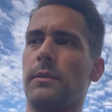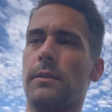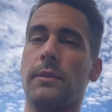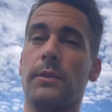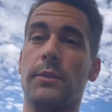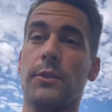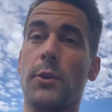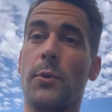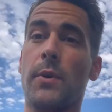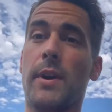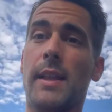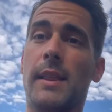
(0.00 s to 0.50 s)

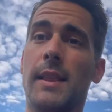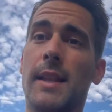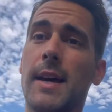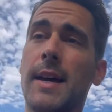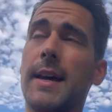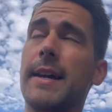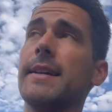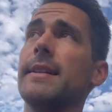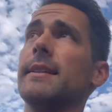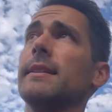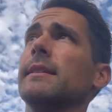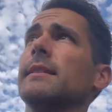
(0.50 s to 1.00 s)
So I
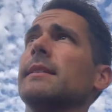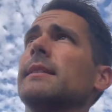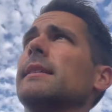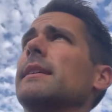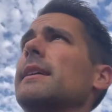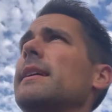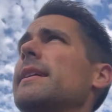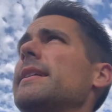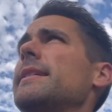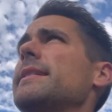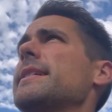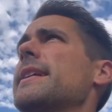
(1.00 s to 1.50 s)
lied.
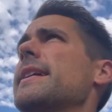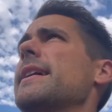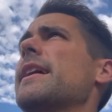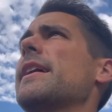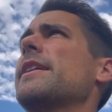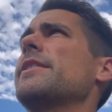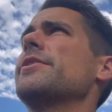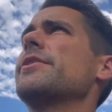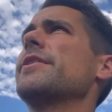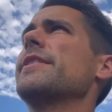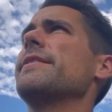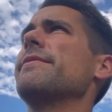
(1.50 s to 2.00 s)
It is
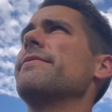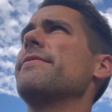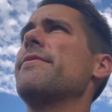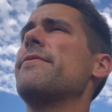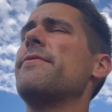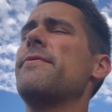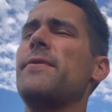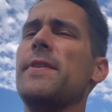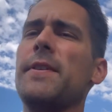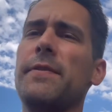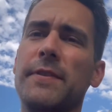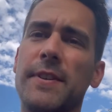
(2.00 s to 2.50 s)

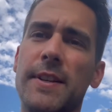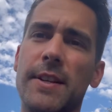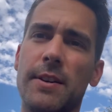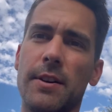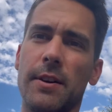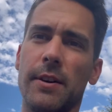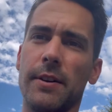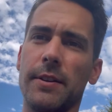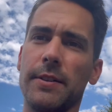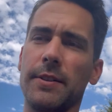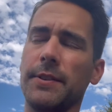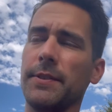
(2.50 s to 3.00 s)
150
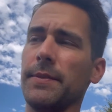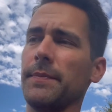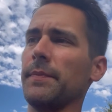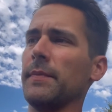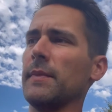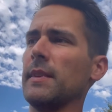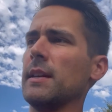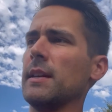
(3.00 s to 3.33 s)
yards